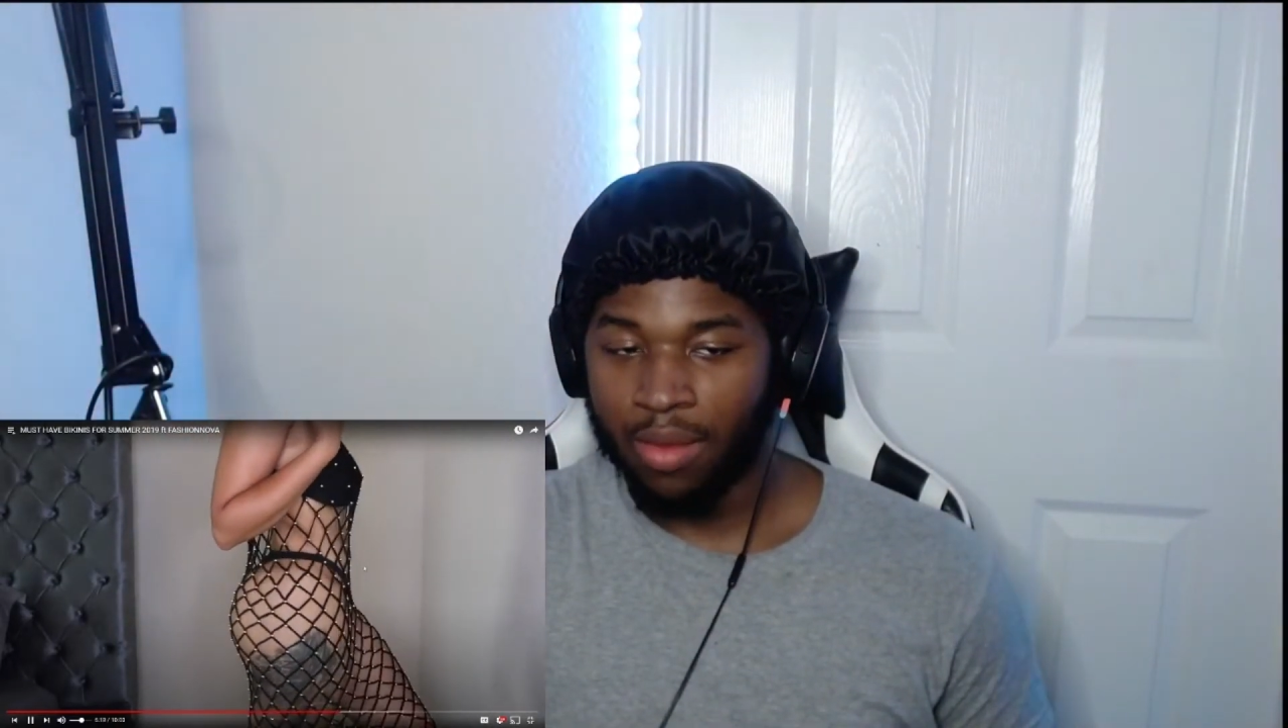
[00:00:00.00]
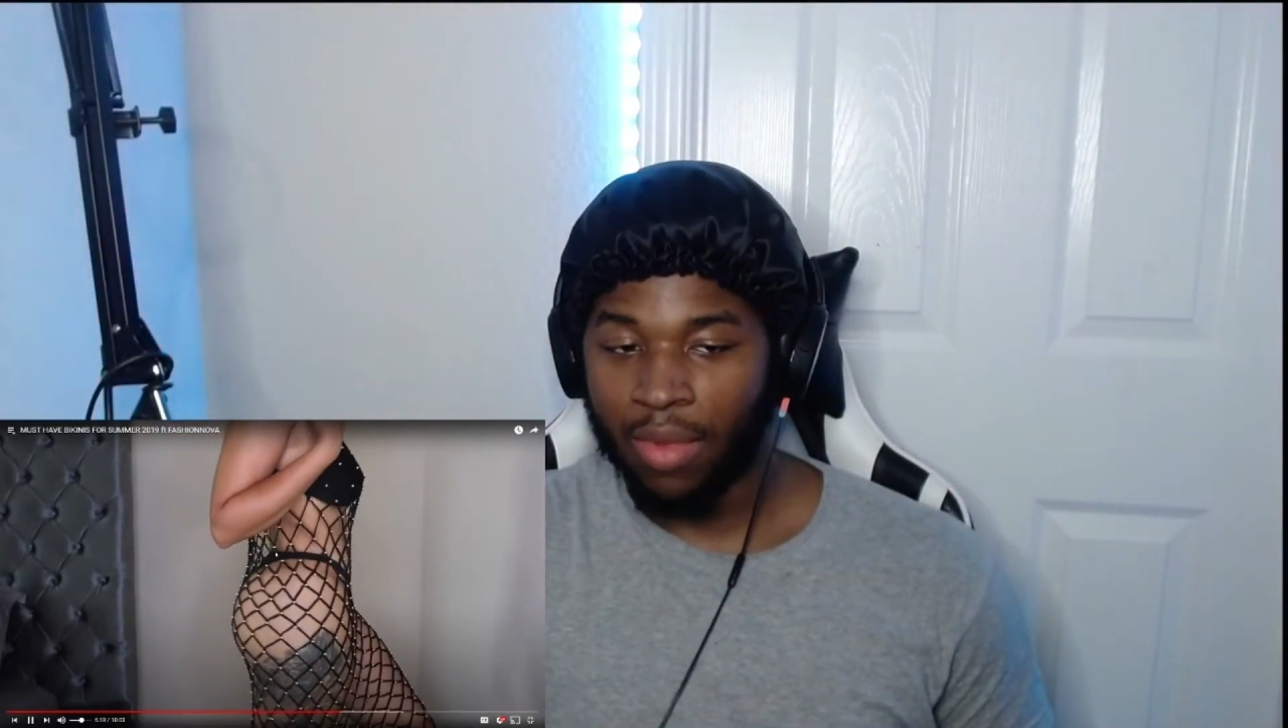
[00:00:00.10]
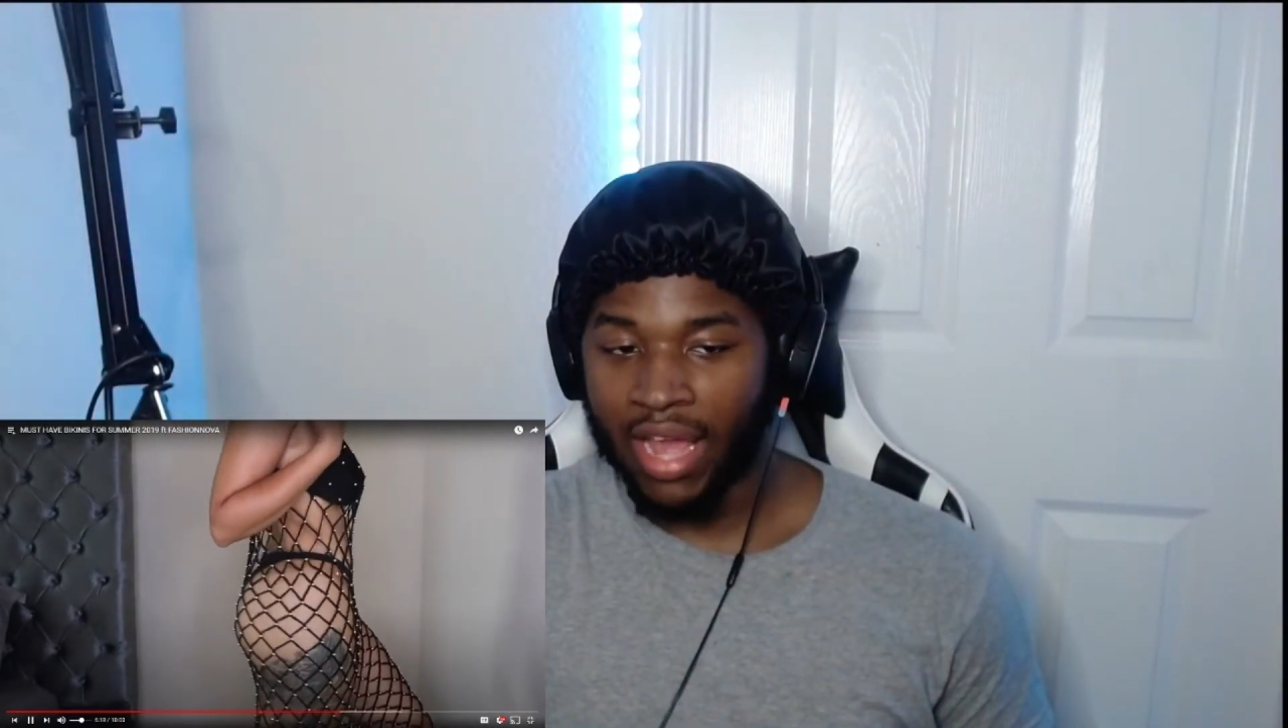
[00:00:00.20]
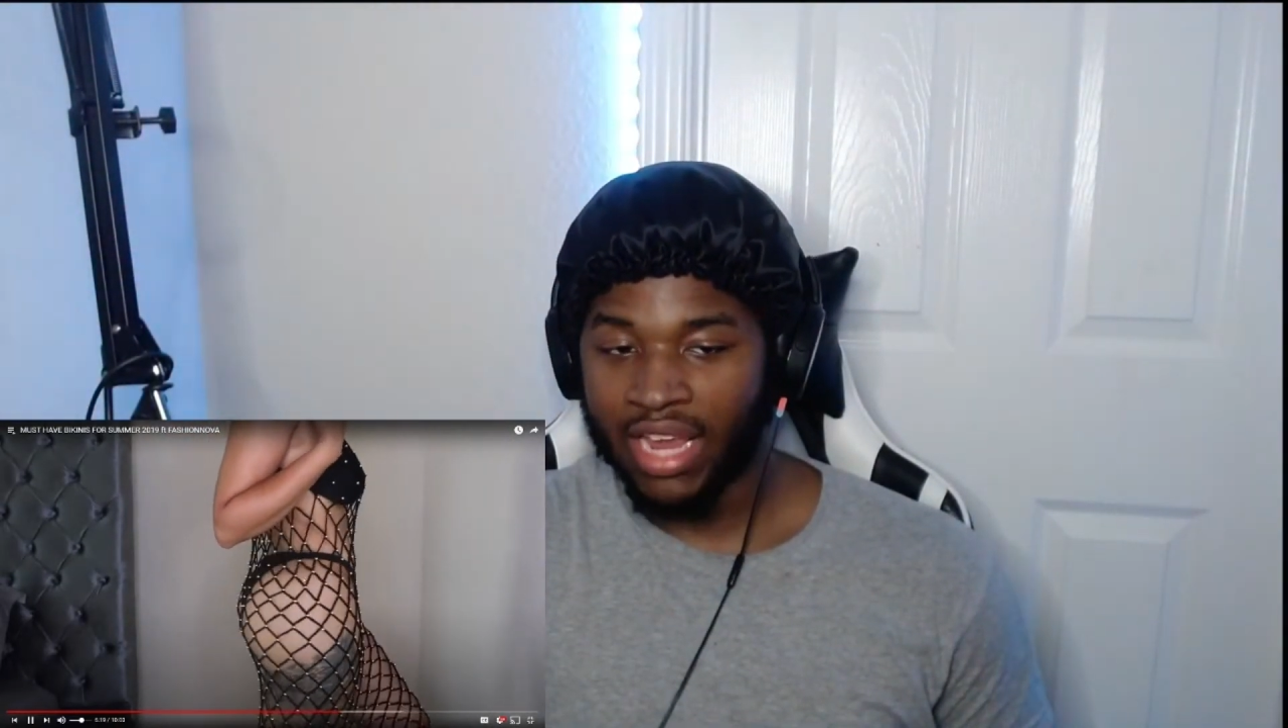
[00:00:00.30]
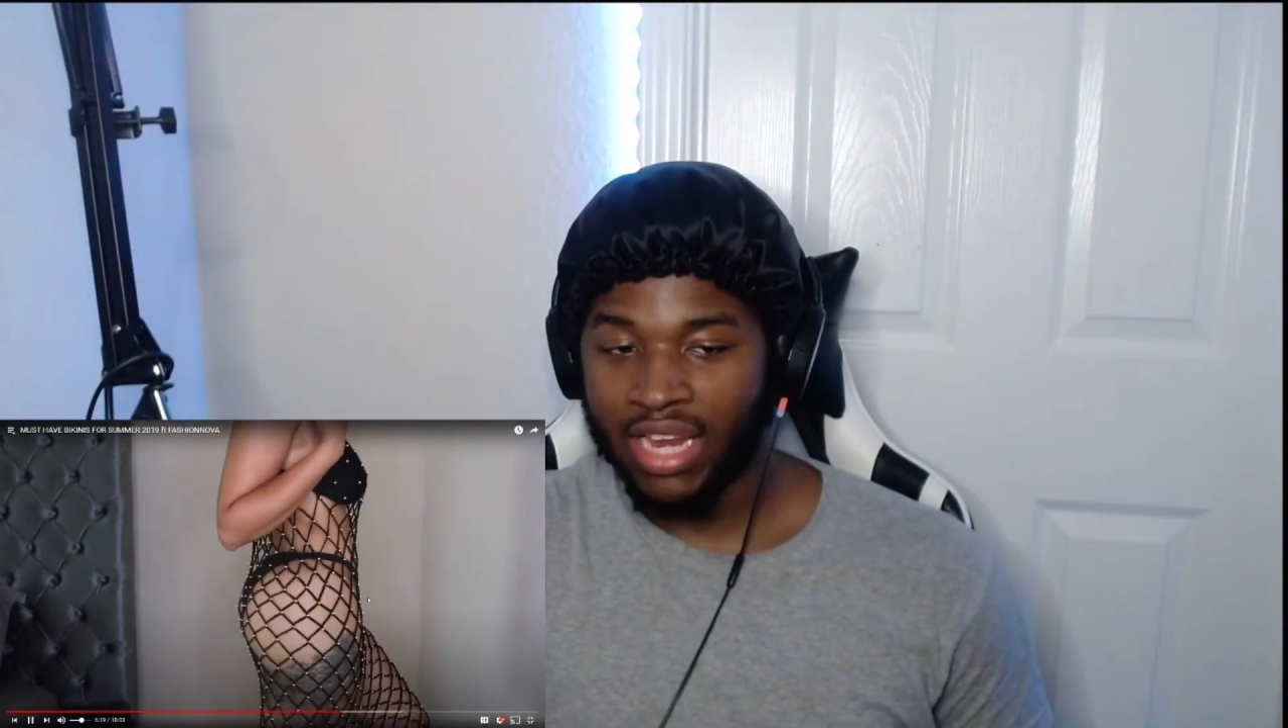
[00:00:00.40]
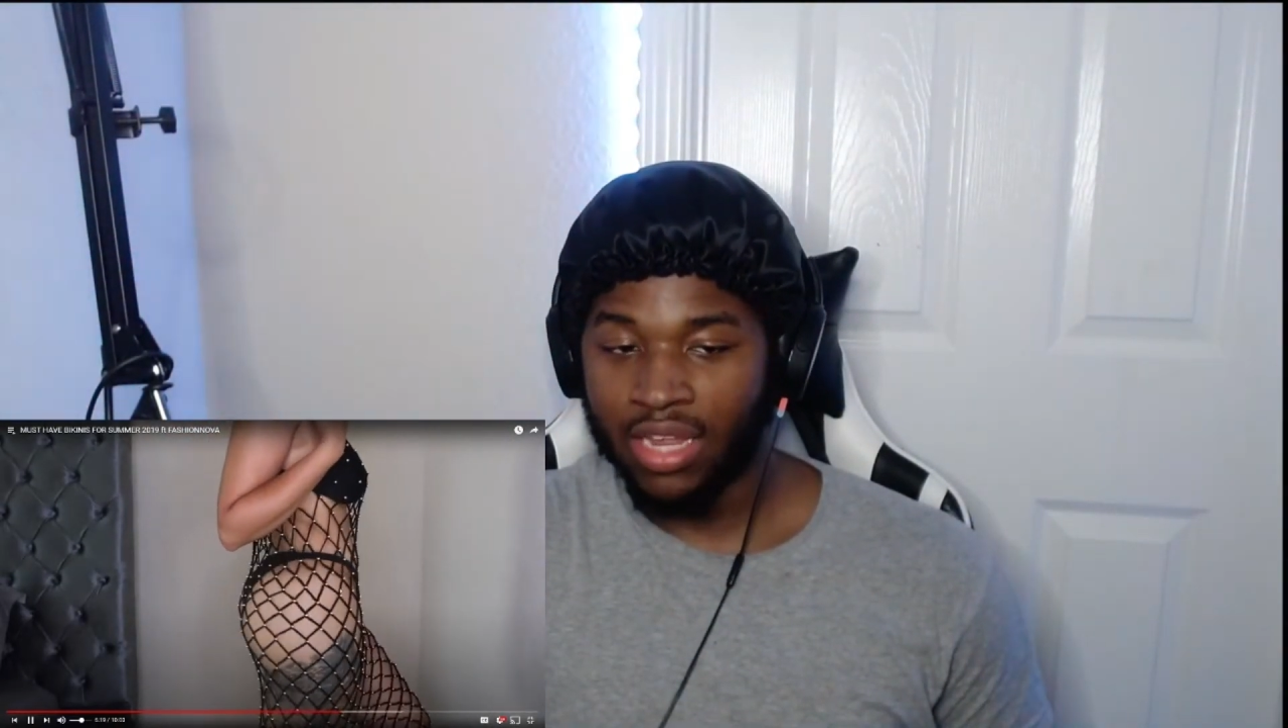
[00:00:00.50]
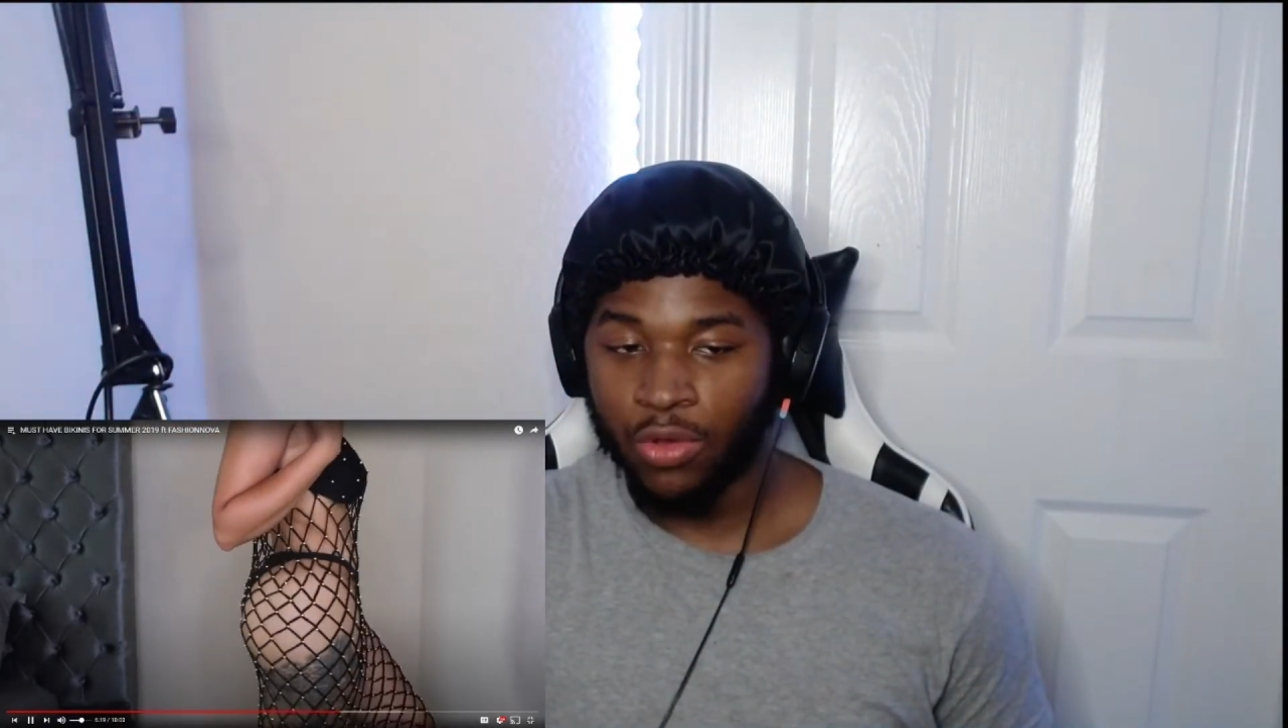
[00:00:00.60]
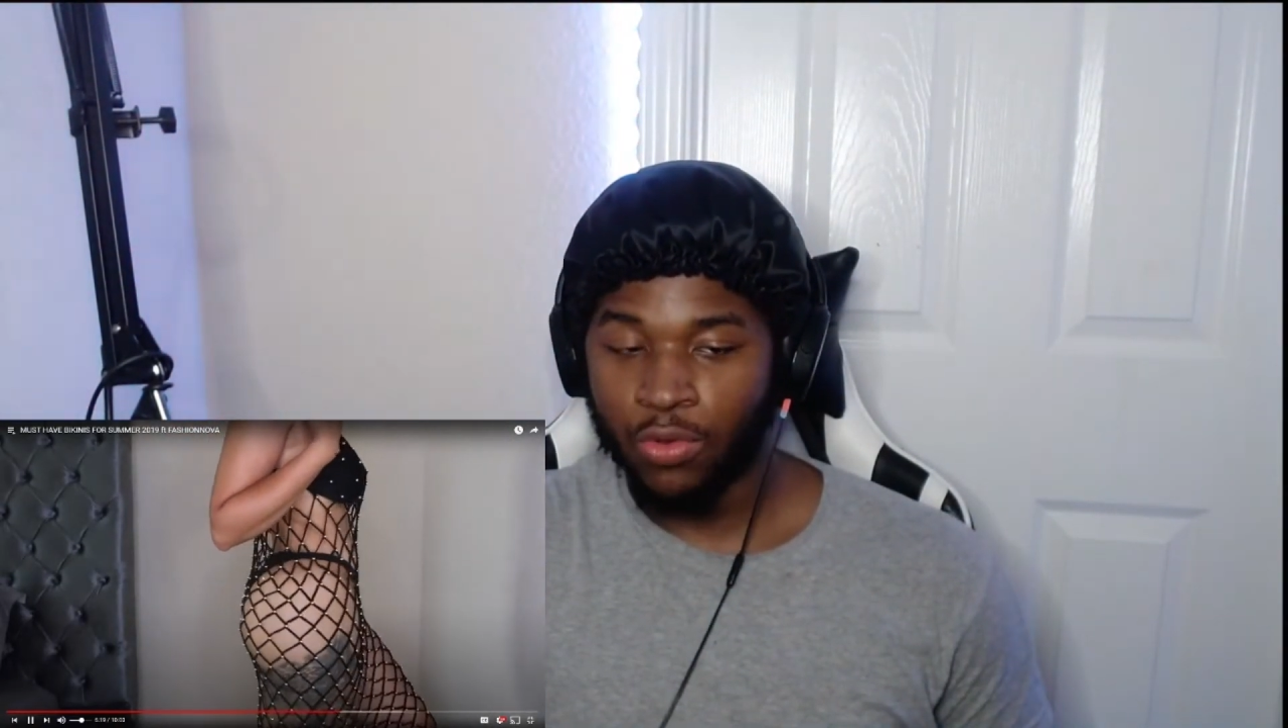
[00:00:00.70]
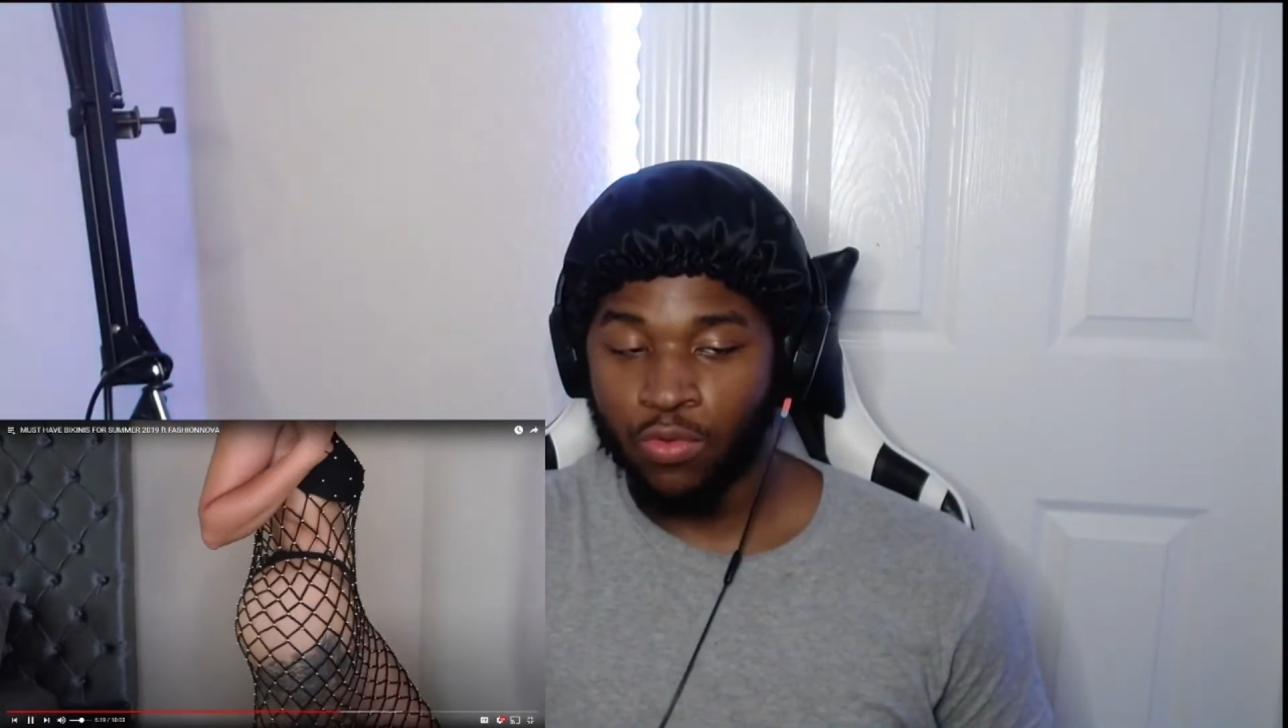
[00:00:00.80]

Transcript: blackini, cool. I'm